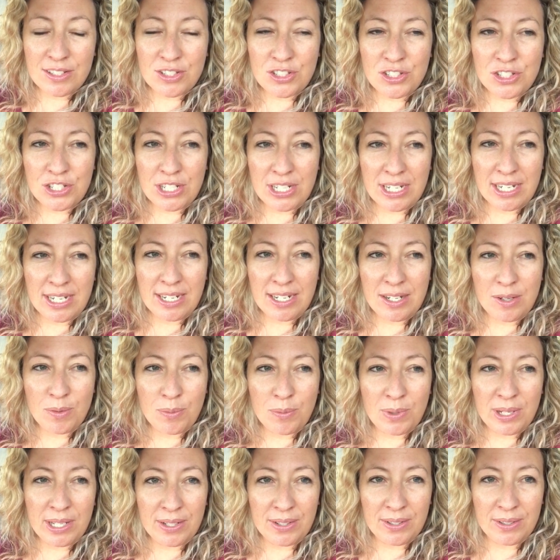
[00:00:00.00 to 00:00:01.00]
she
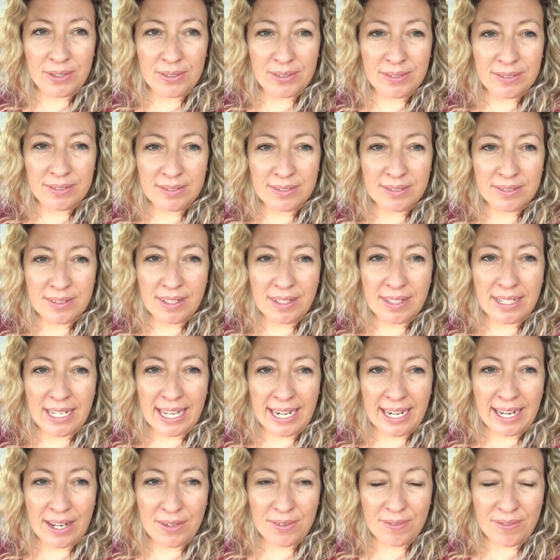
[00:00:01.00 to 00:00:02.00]
will
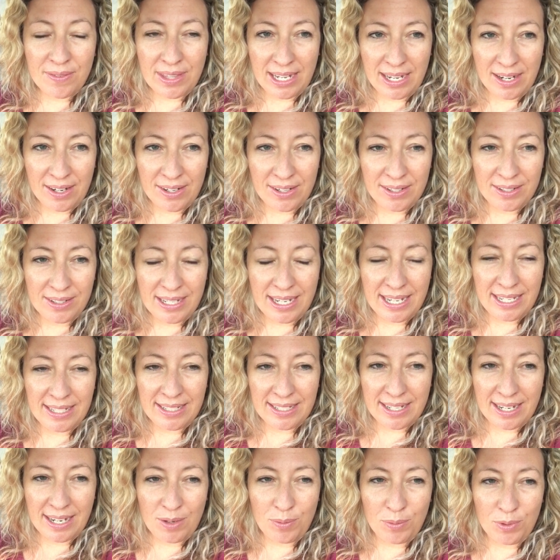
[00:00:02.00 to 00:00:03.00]
get out of there
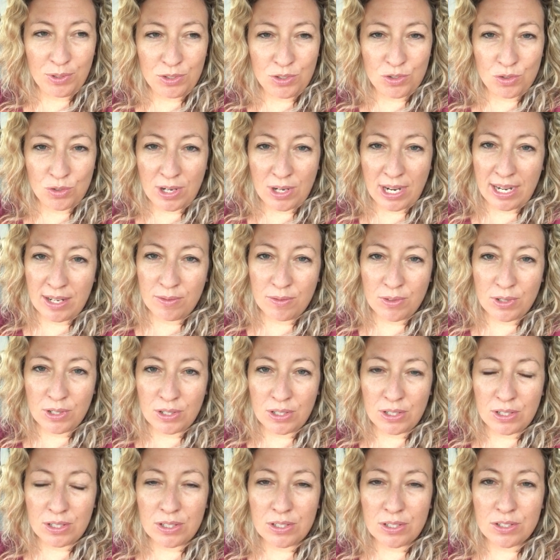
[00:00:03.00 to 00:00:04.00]
and I will drive
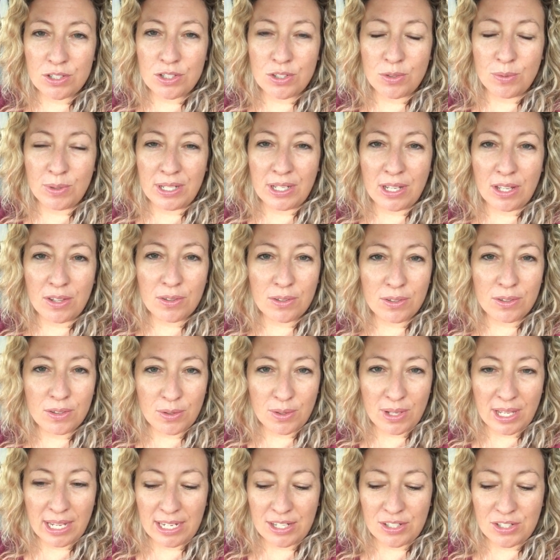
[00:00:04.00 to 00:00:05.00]
her to another
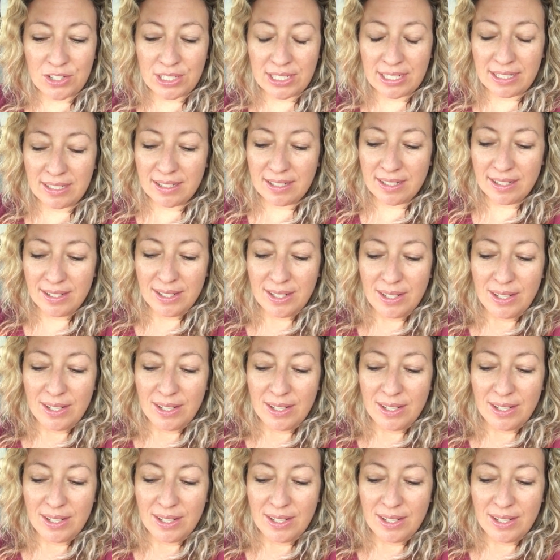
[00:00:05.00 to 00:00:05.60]
location